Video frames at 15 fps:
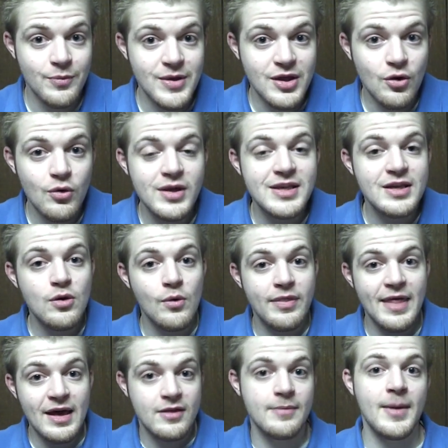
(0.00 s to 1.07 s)
We can only deal with
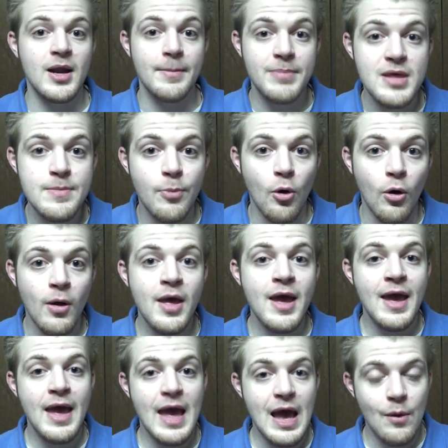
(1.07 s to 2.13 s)
X amount of people
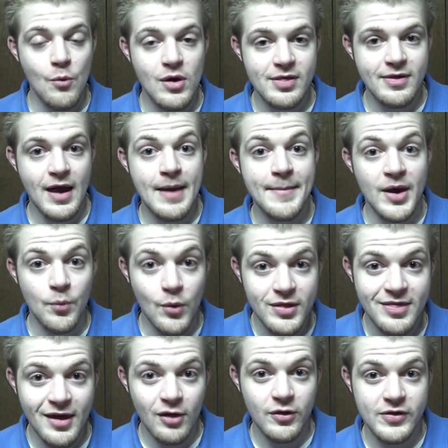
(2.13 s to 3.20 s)
at one time on one
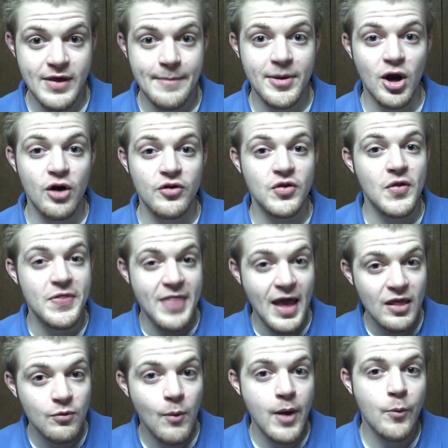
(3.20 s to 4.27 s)
teleseminar. So
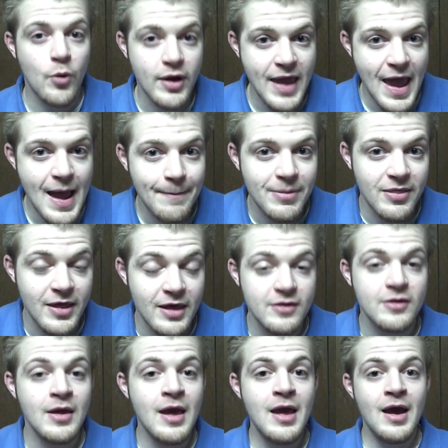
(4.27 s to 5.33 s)
that's why we're capping this.